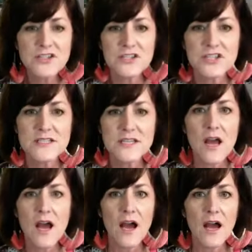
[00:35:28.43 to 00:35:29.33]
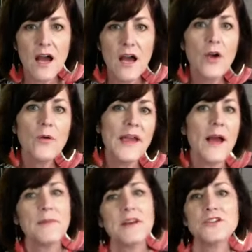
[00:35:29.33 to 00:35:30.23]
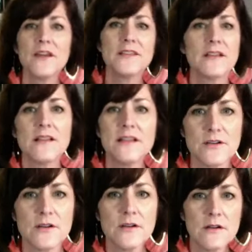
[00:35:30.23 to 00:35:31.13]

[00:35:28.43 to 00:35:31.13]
She said, okay, I'm going to try the cleanser.